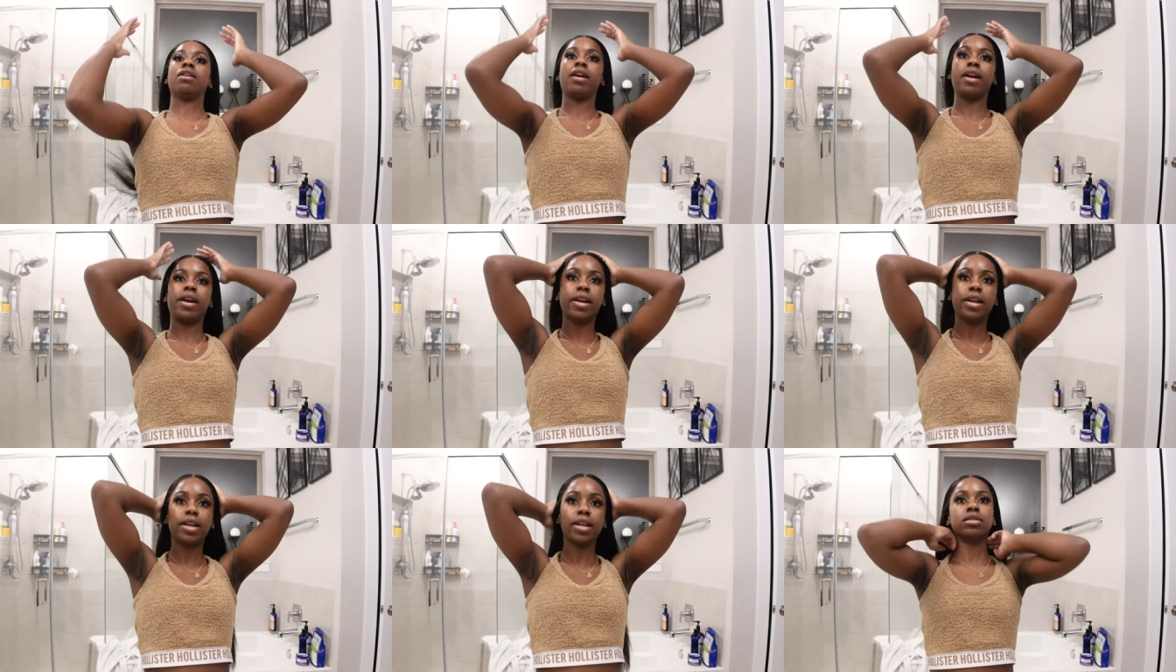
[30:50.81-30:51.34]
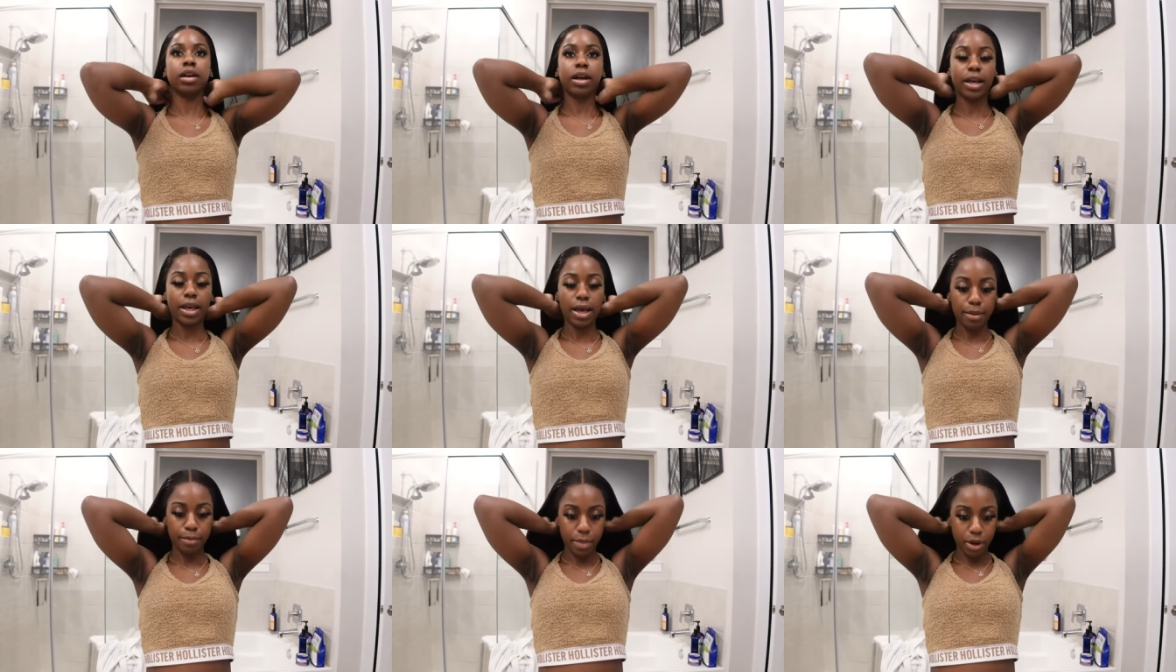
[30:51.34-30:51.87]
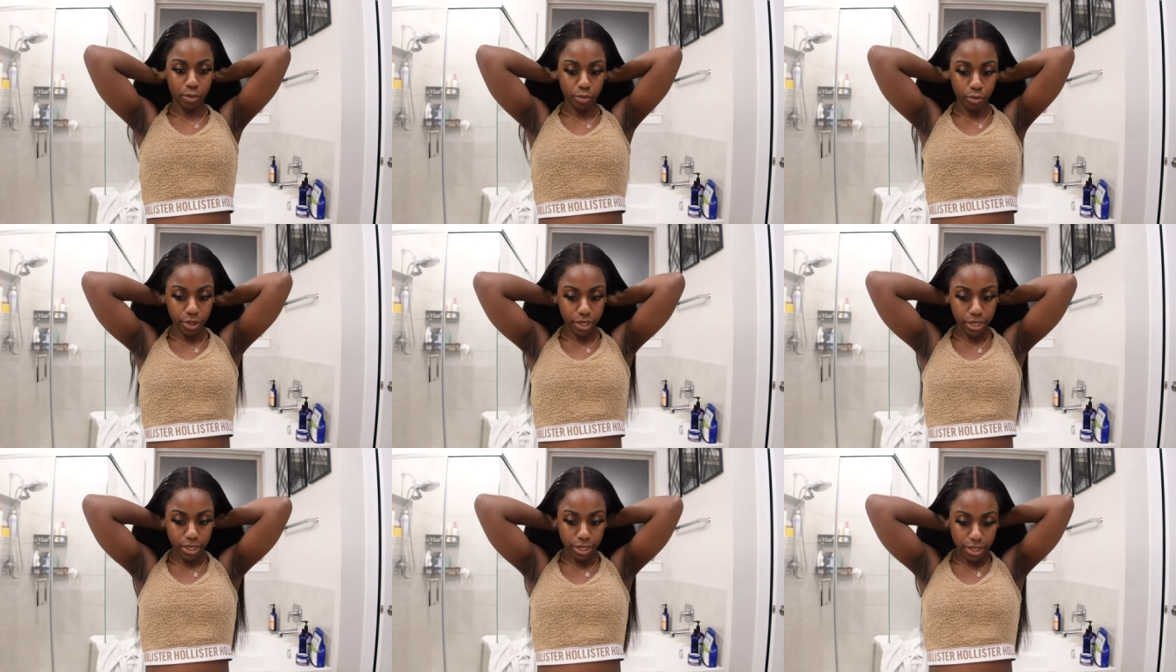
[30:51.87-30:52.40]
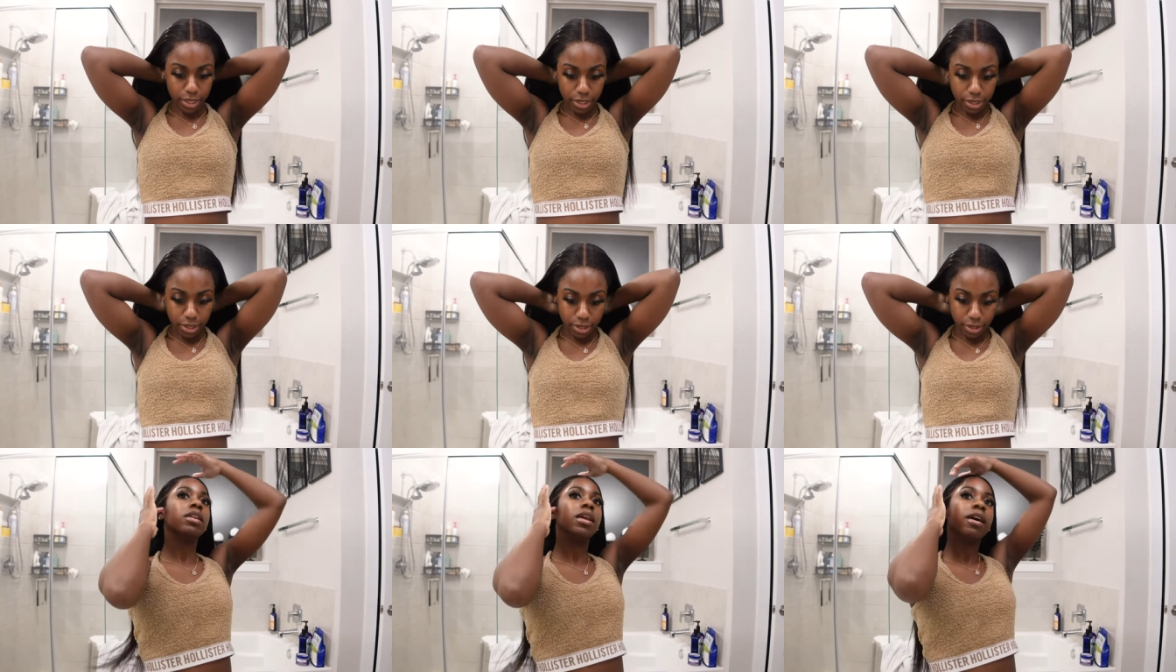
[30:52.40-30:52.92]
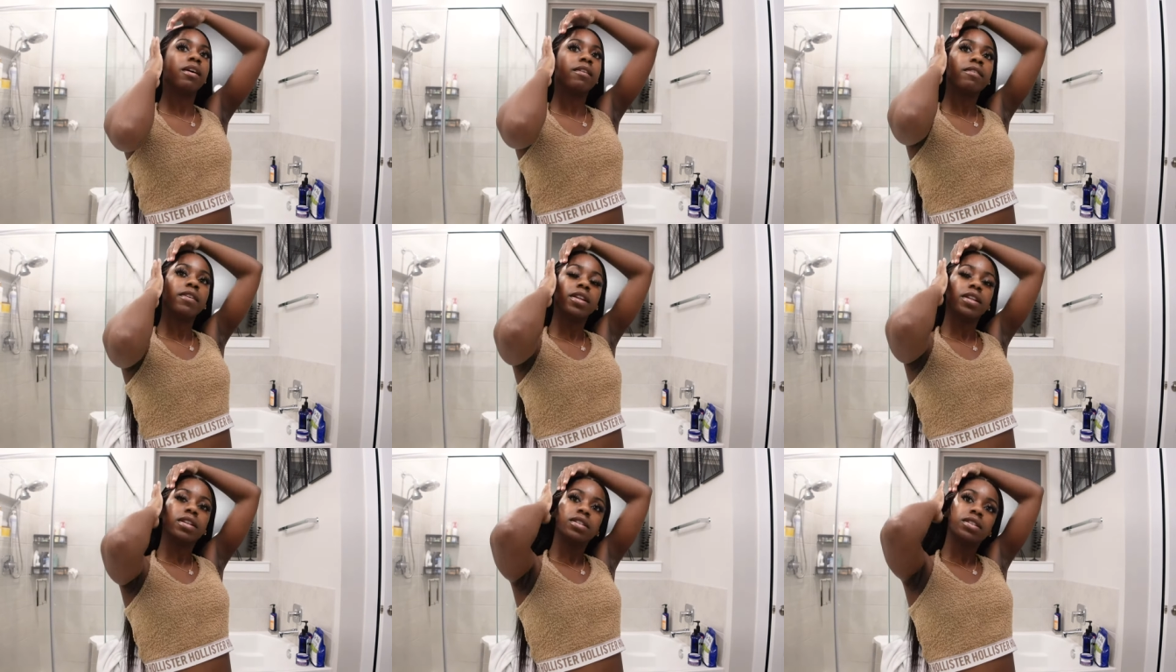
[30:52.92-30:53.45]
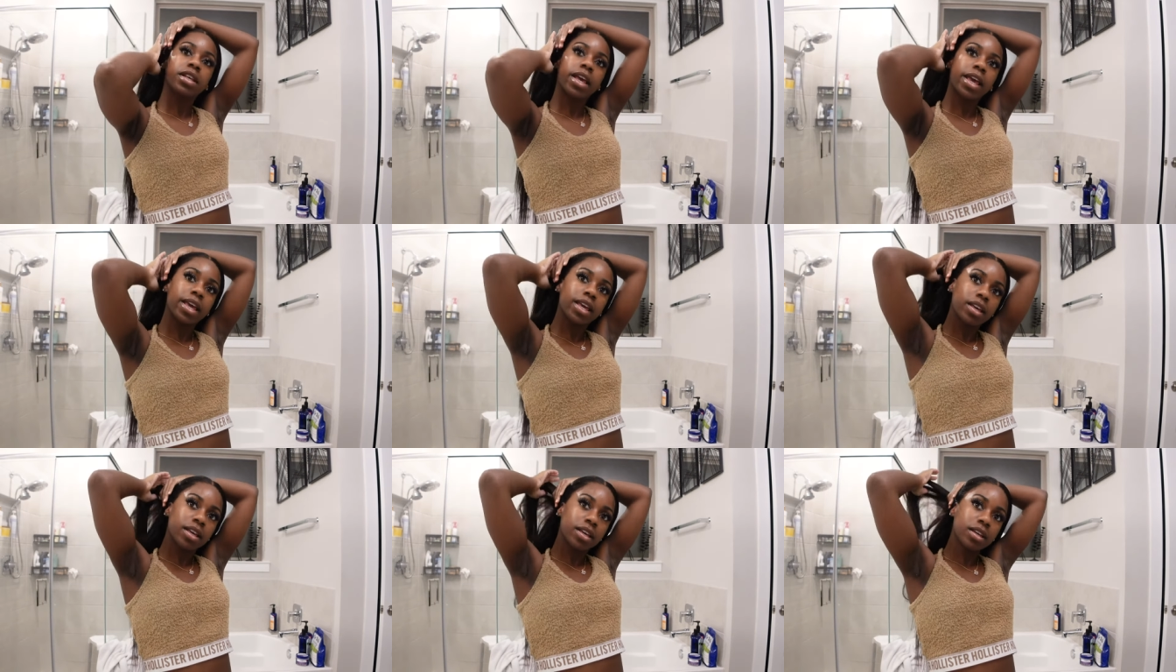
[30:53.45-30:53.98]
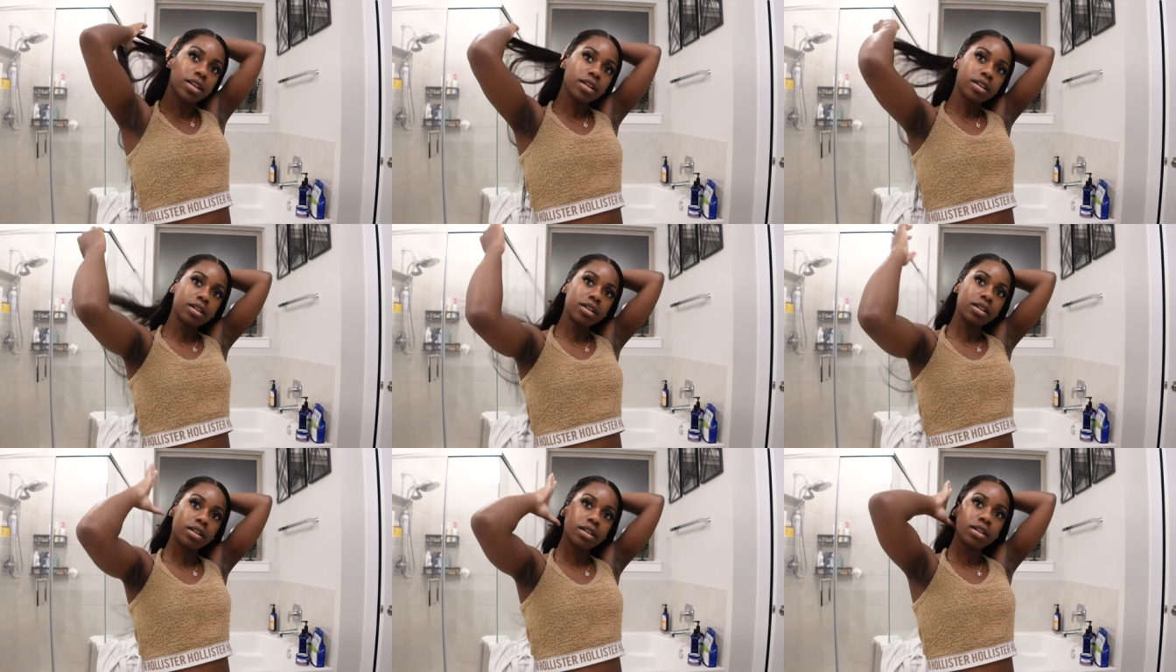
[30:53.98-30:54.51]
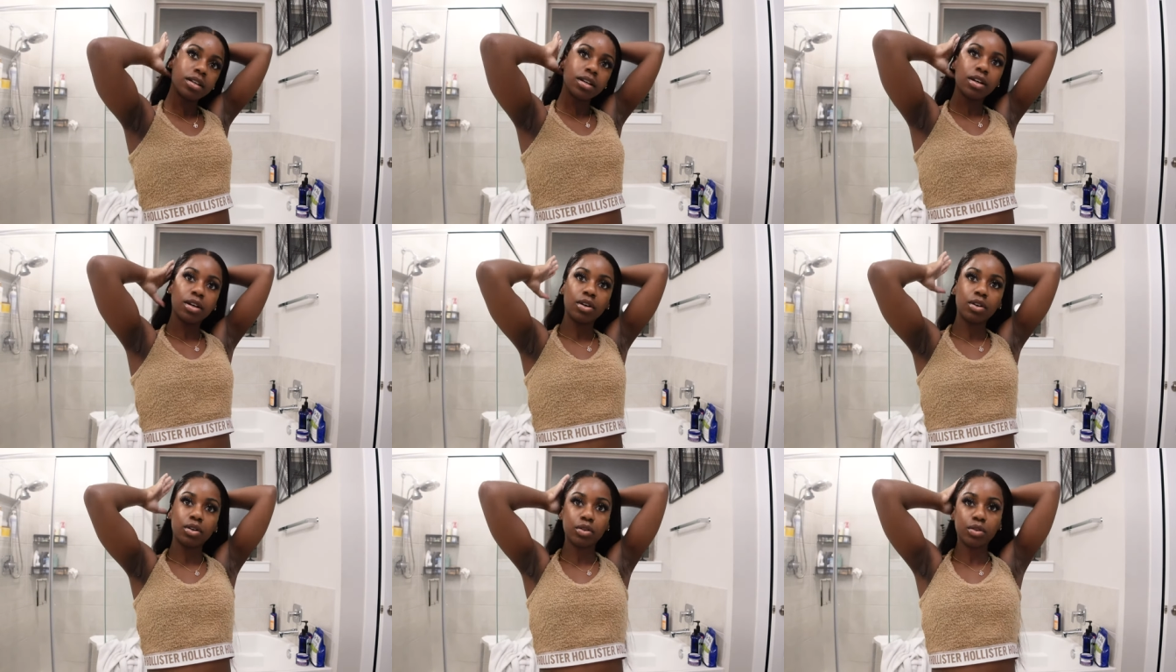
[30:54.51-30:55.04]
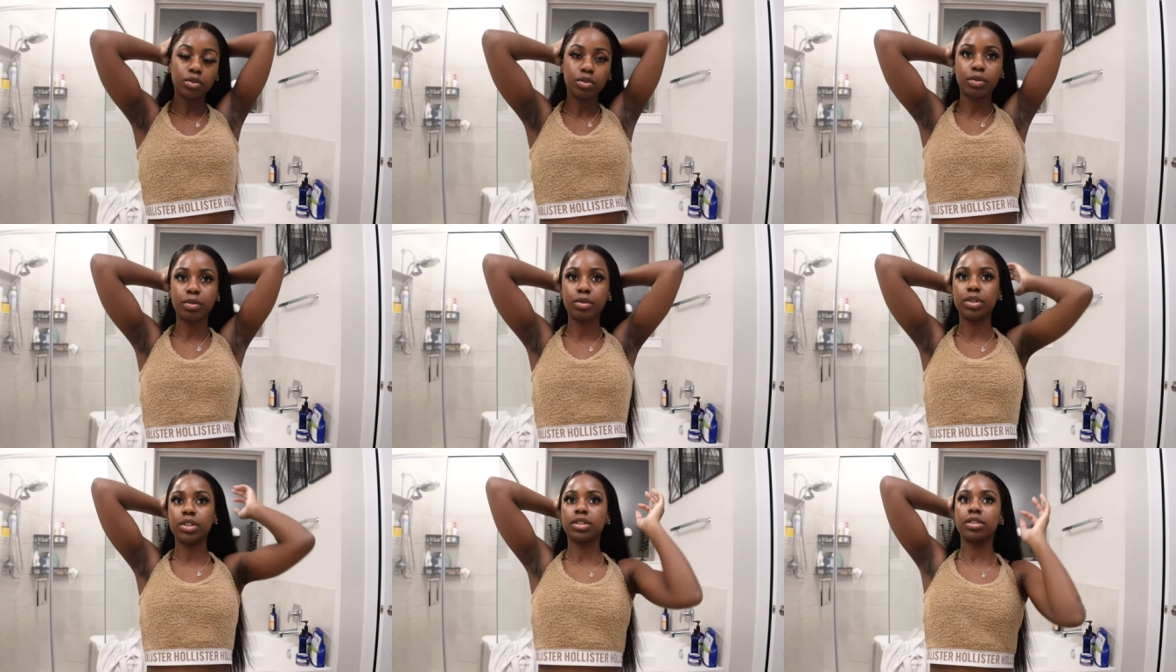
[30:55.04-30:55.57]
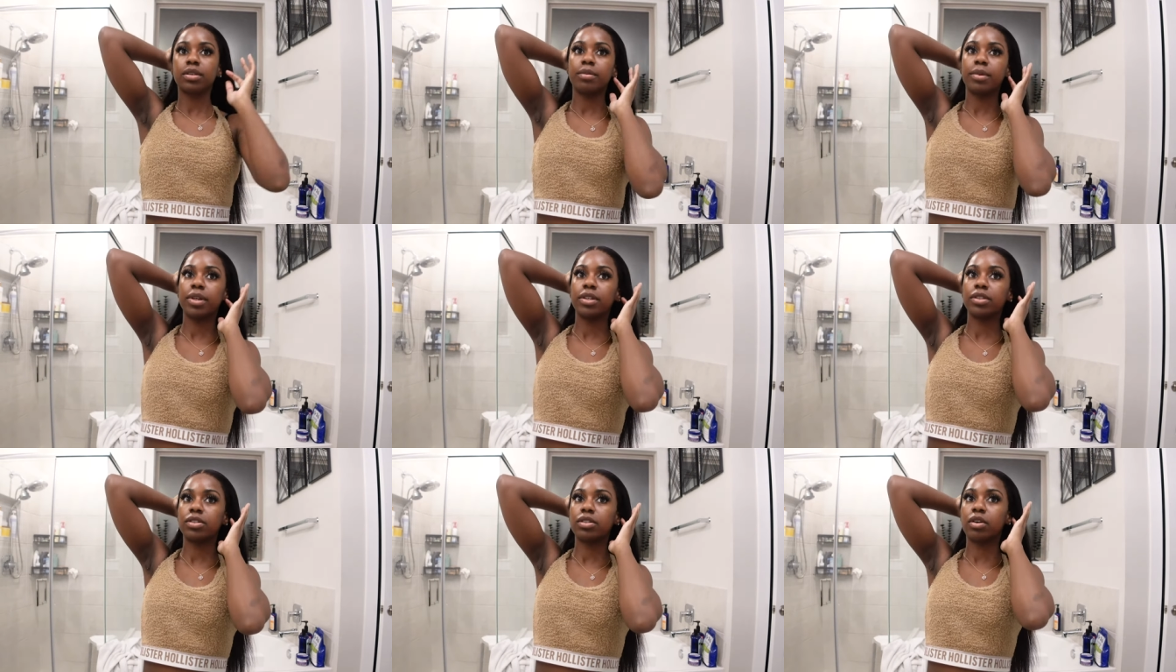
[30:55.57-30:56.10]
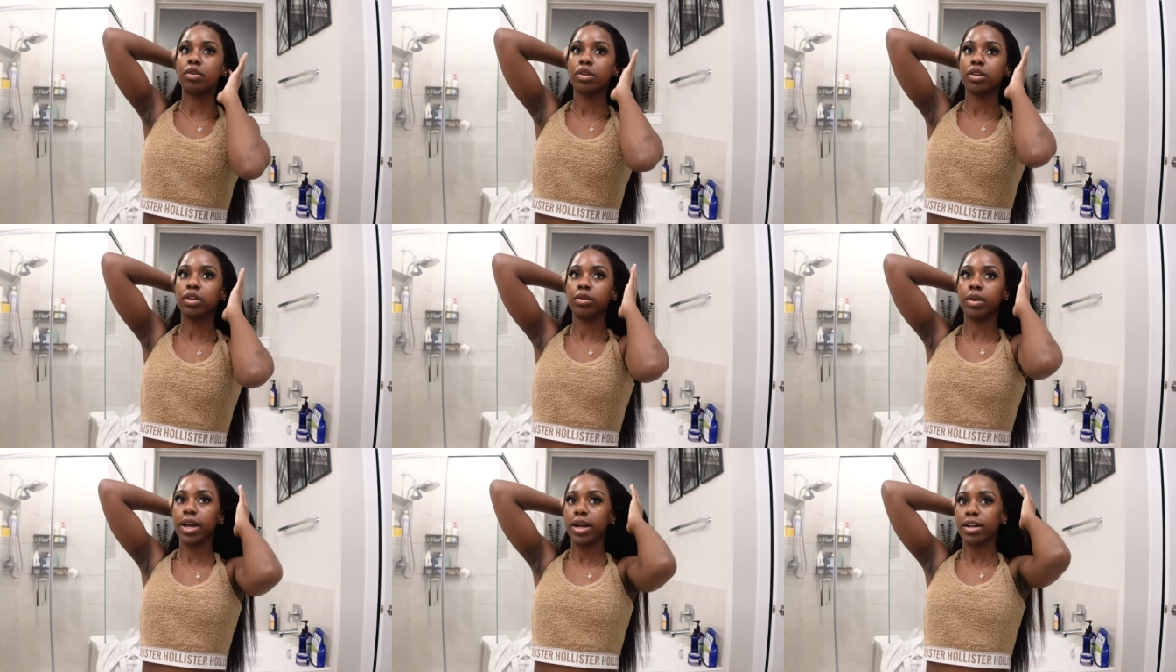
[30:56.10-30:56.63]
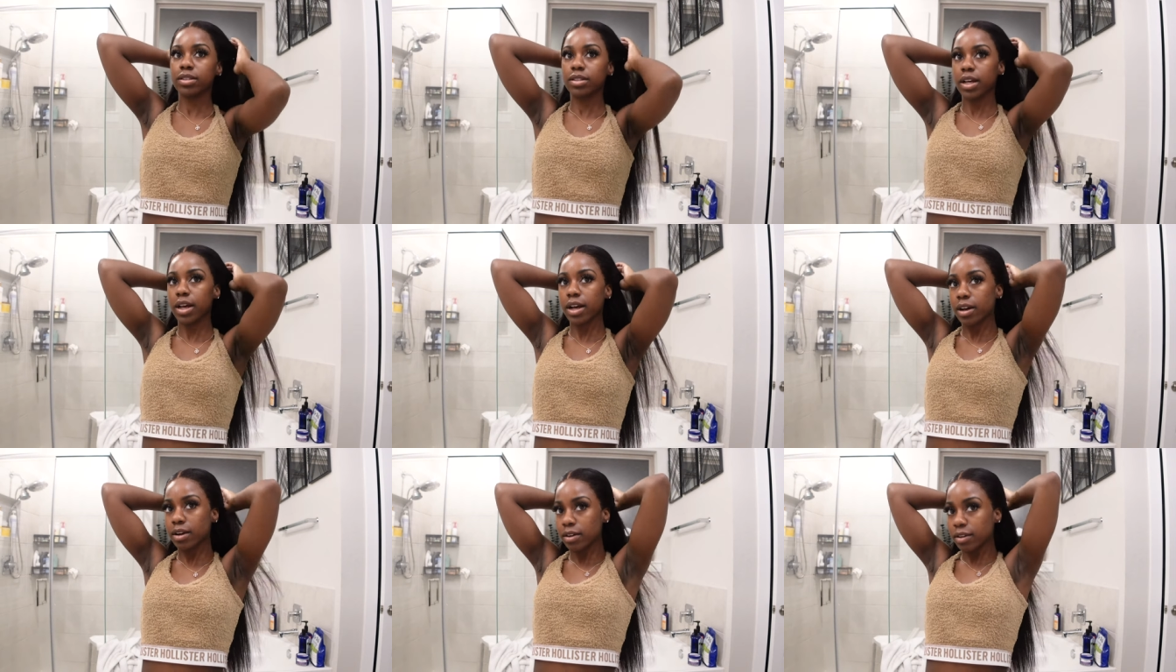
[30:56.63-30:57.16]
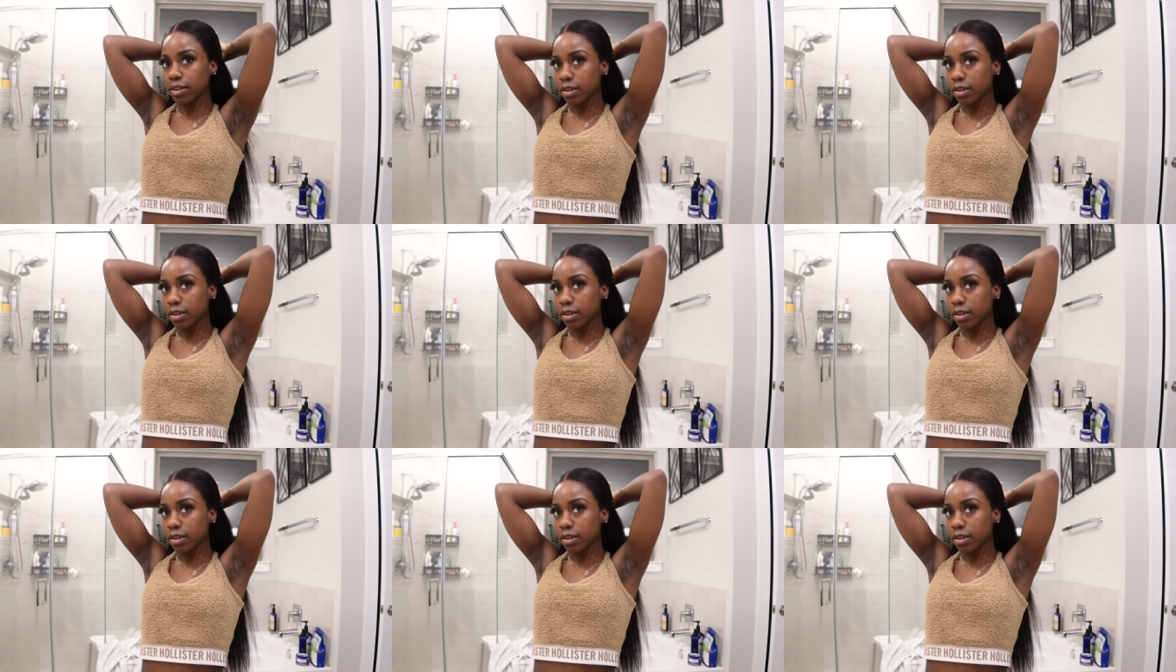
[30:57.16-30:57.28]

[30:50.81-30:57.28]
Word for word: All right, so I got my wig. Now I'm gonna take, Oh, this would be a so cute hairstyle.